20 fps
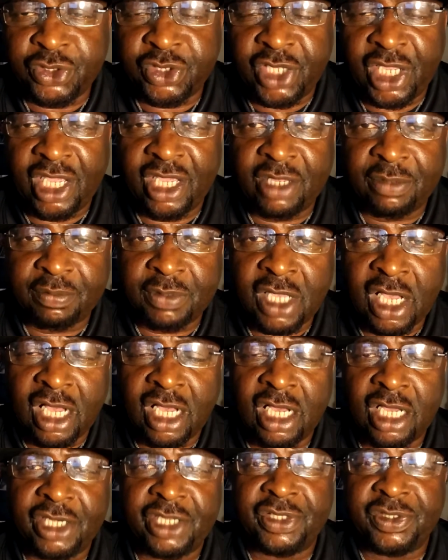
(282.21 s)
stamp
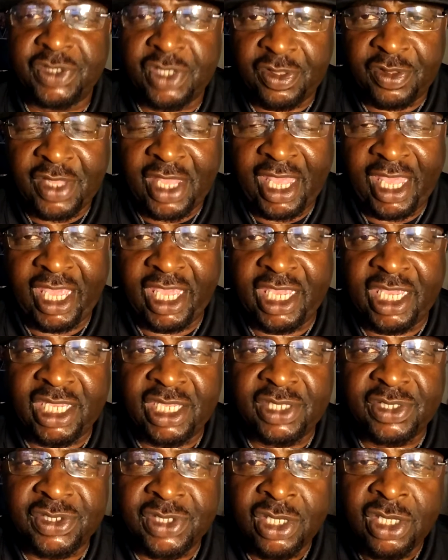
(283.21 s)
card is in the
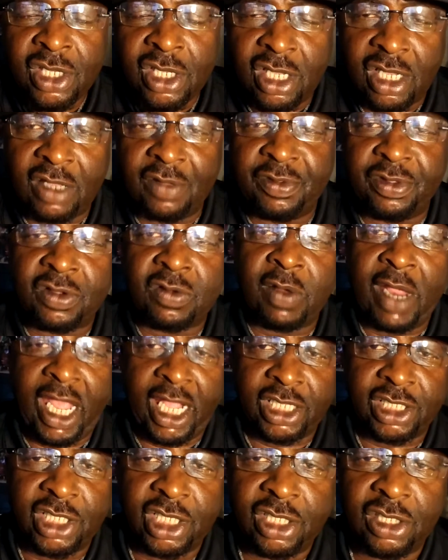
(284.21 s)
hands of the
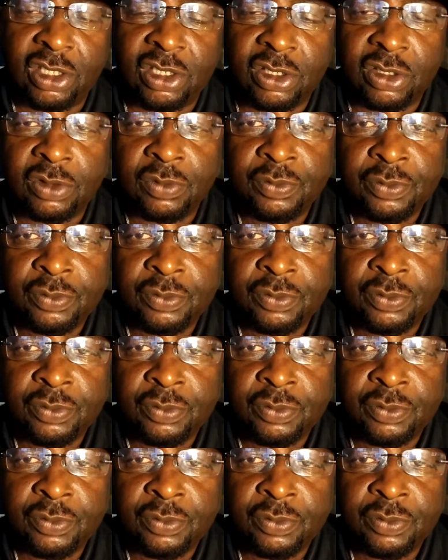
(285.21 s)
crack dealer.